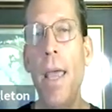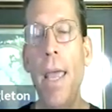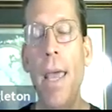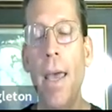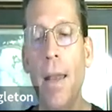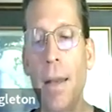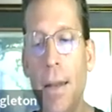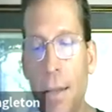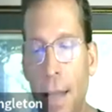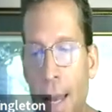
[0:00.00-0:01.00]

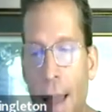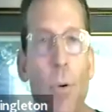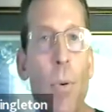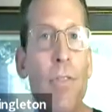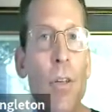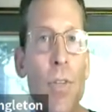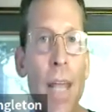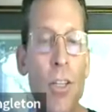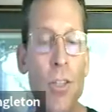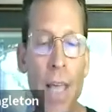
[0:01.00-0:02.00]
and they never refused
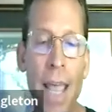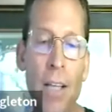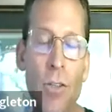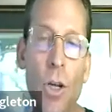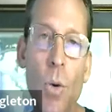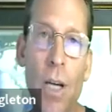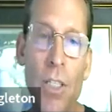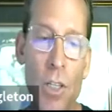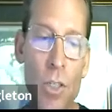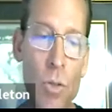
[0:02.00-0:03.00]
to answer. They answered the
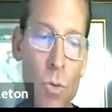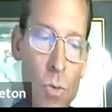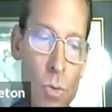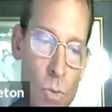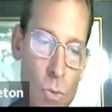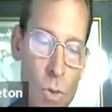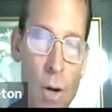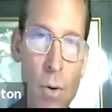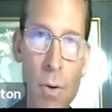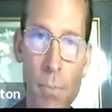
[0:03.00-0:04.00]
questions, you
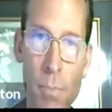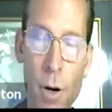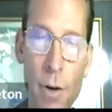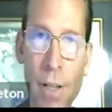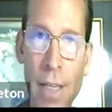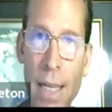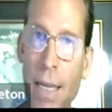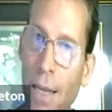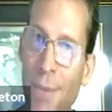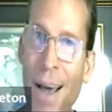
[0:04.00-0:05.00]
know,
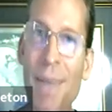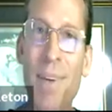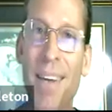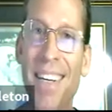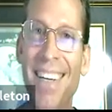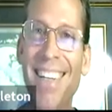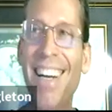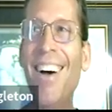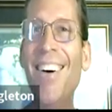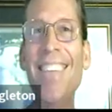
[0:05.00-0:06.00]
perfectly, in my opinion. You
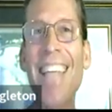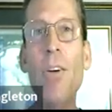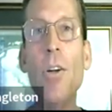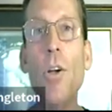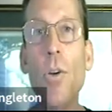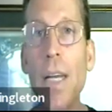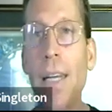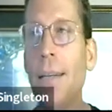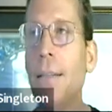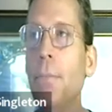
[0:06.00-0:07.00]
know, they don't
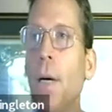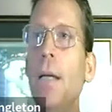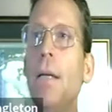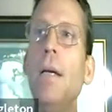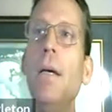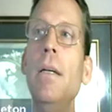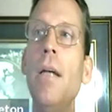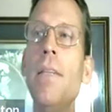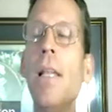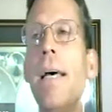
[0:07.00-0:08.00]
agree, but
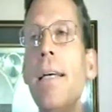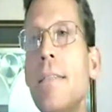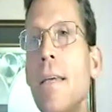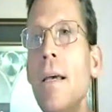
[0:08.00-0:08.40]
nonetheless,